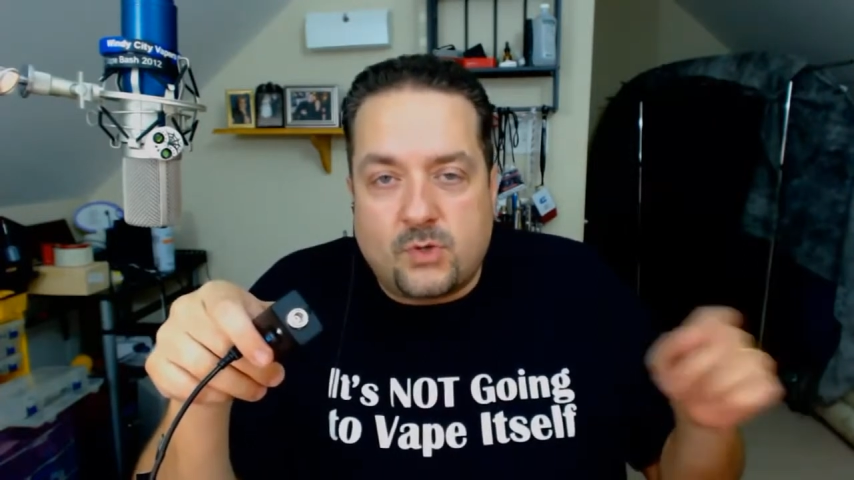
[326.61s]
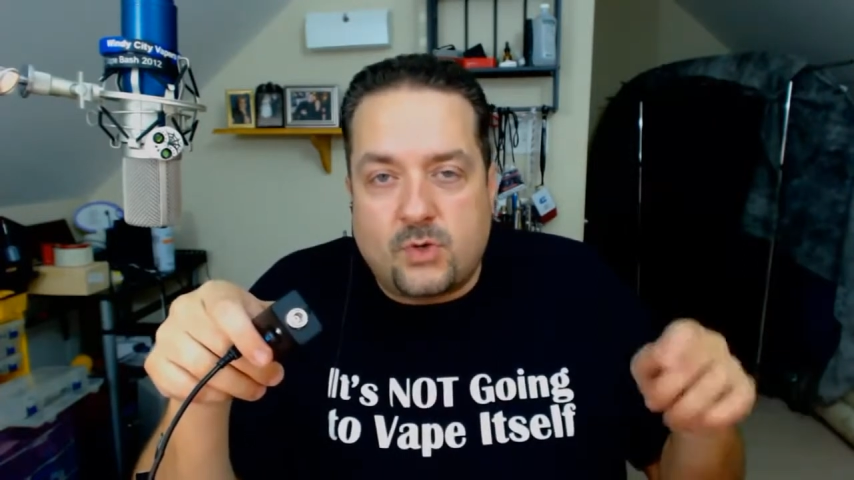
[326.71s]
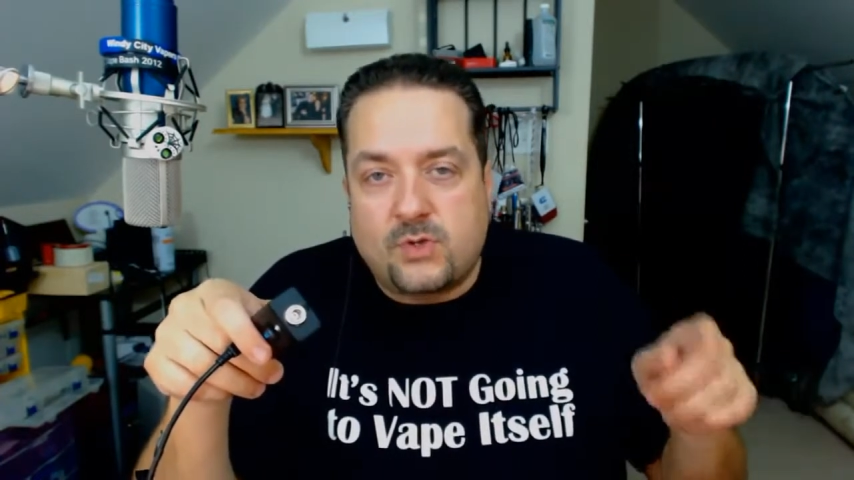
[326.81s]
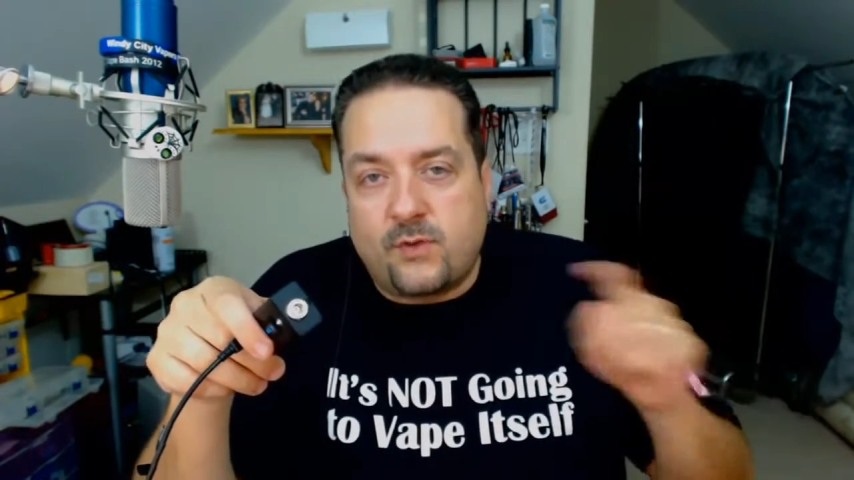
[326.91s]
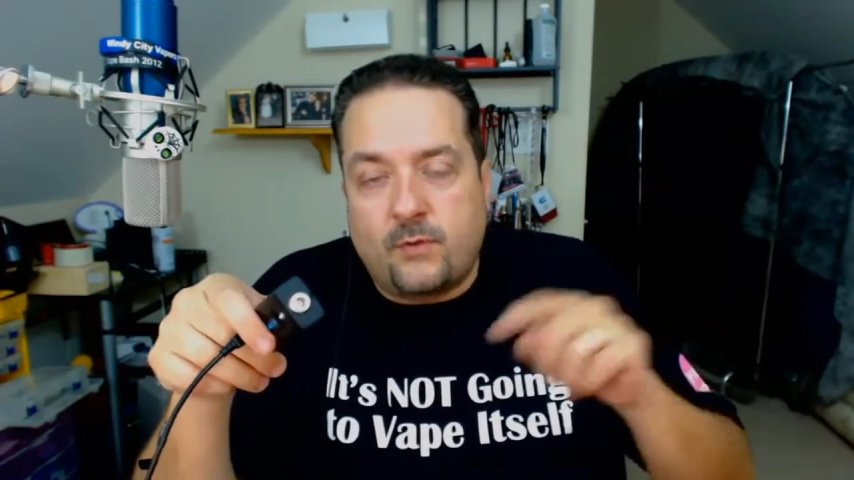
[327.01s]

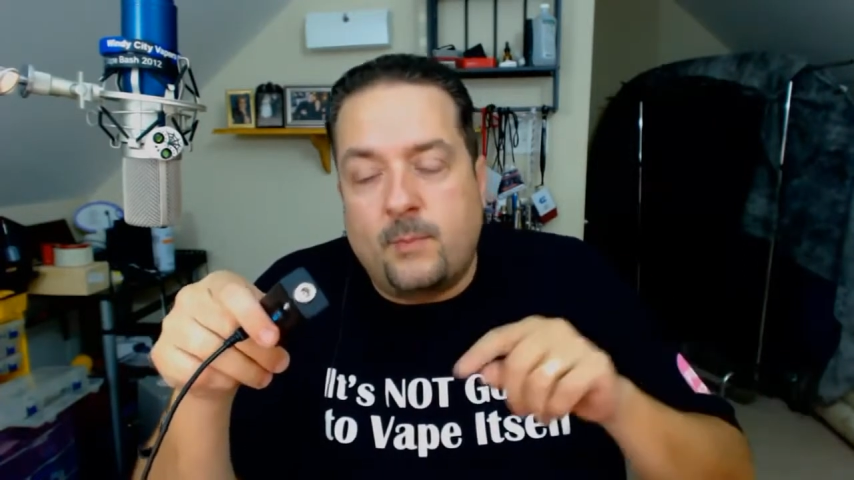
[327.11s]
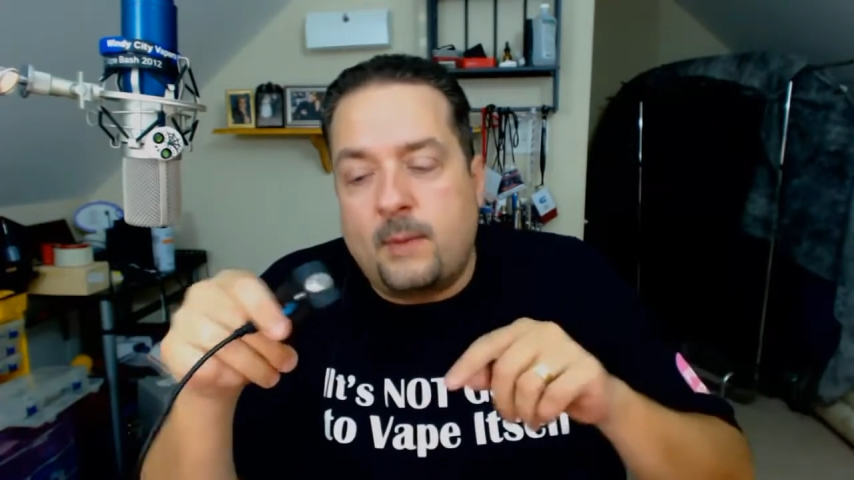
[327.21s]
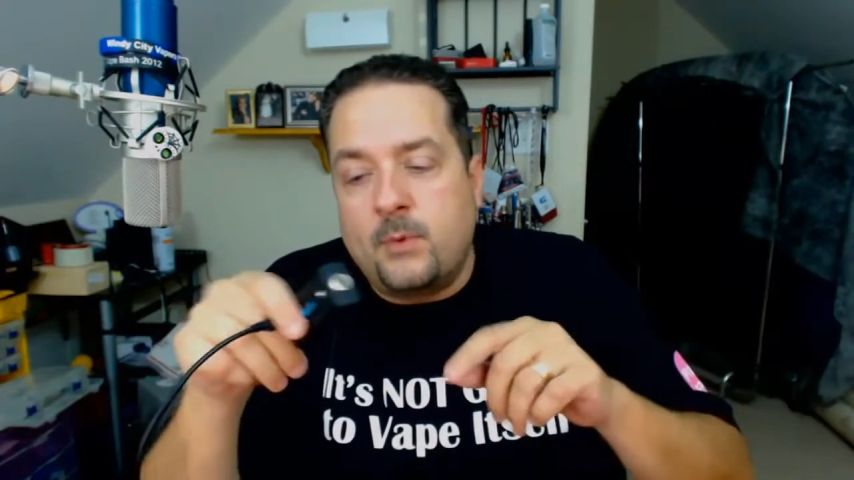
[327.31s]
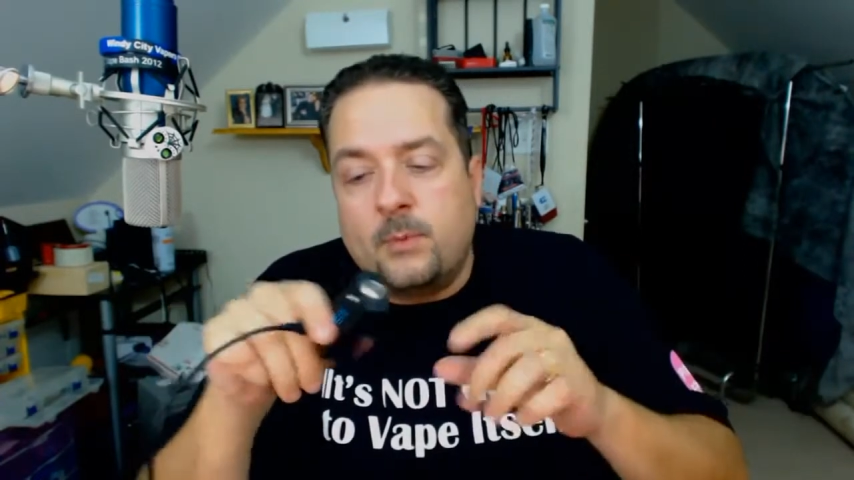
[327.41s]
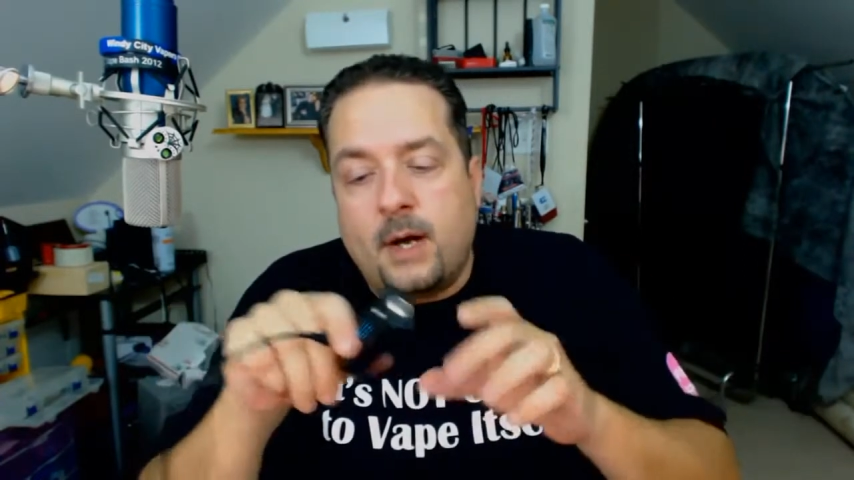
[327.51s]
search for
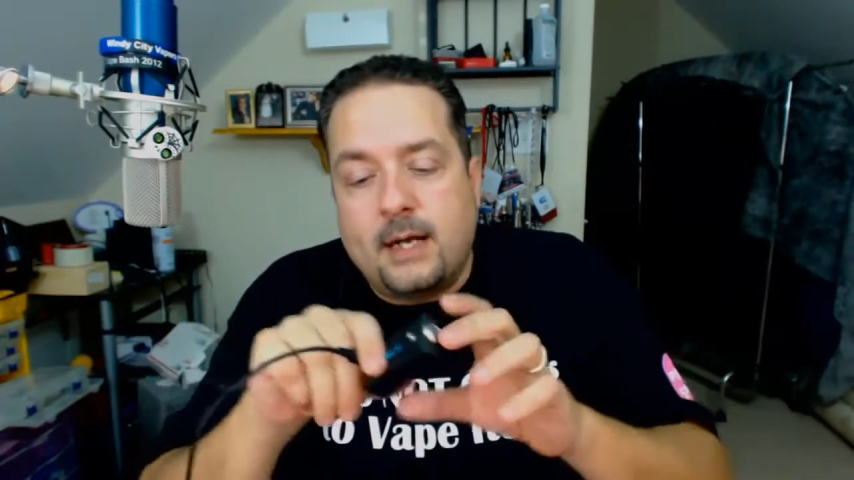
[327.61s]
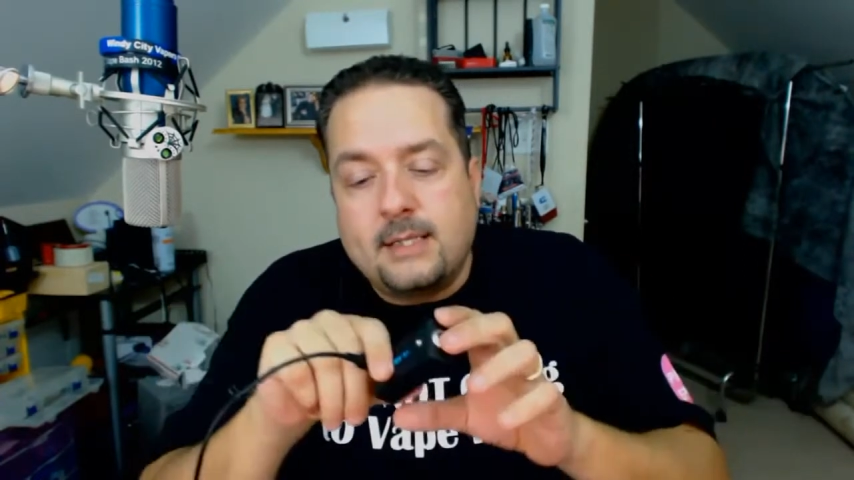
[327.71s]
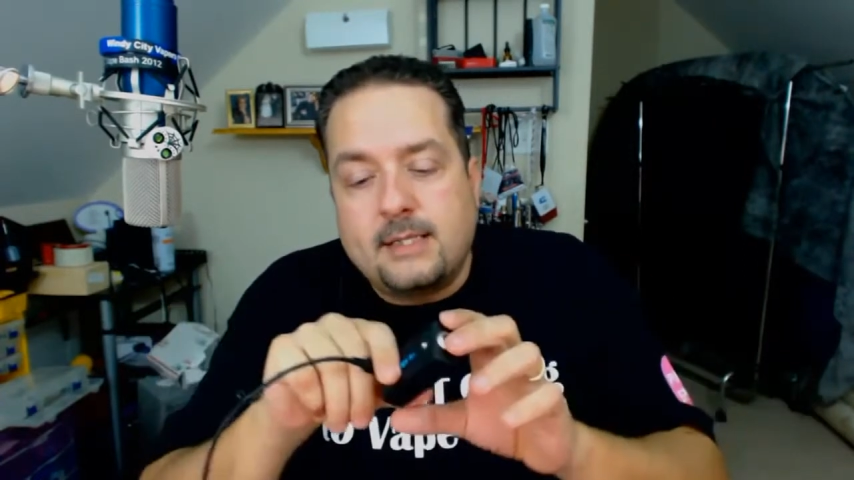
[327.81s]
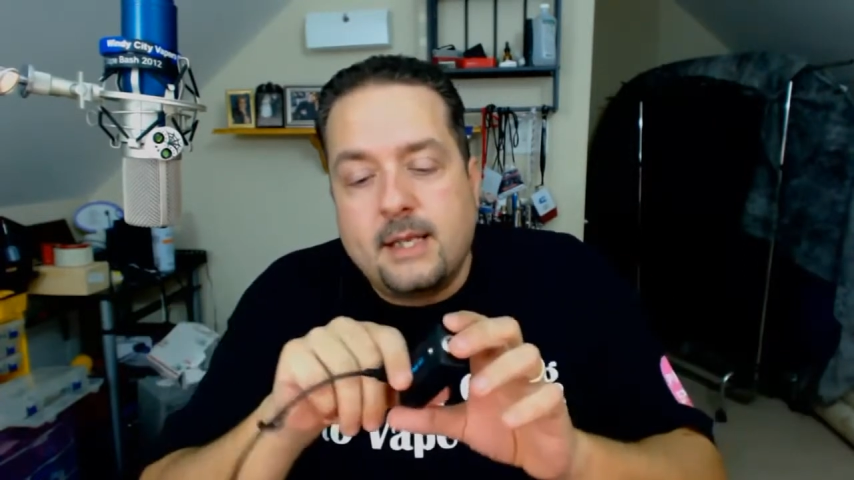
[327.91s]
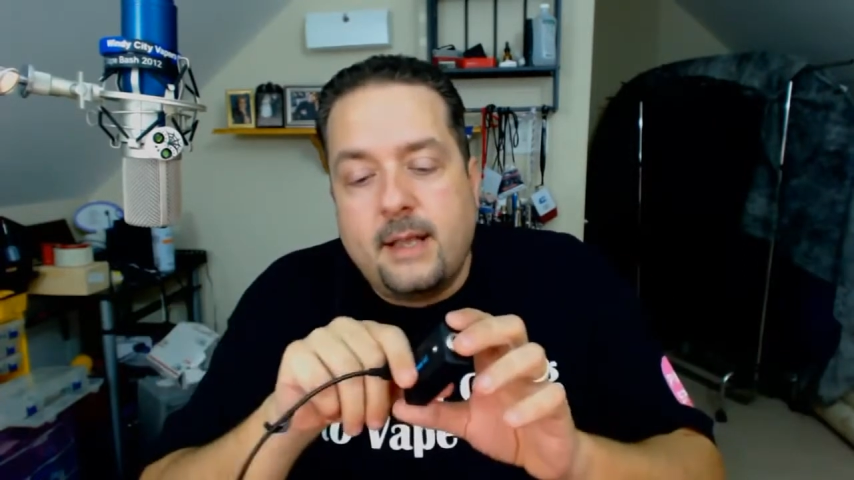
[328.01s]
Mamu
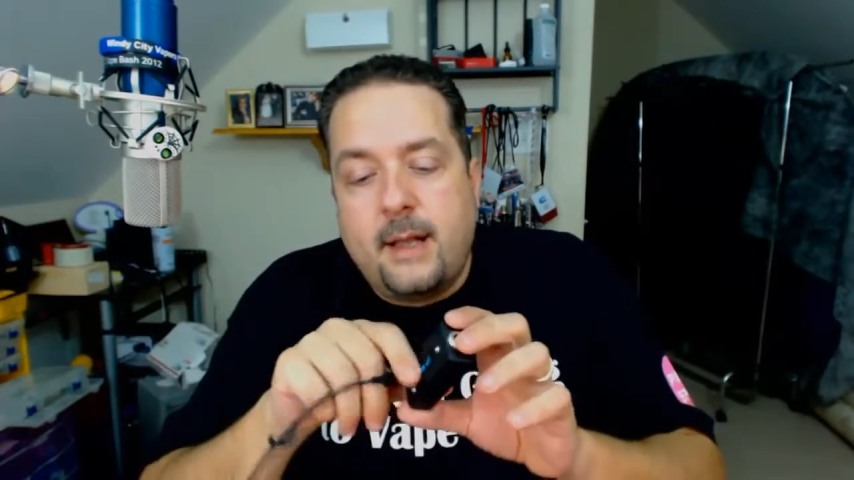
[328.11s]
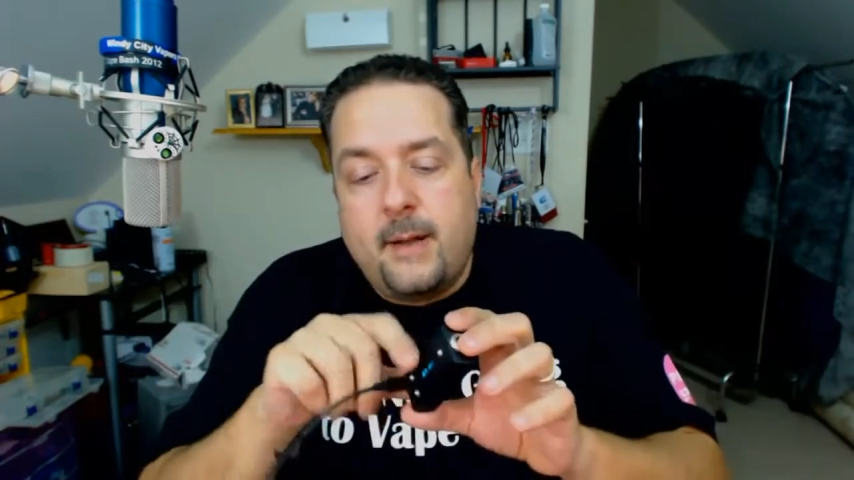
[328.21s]
mods.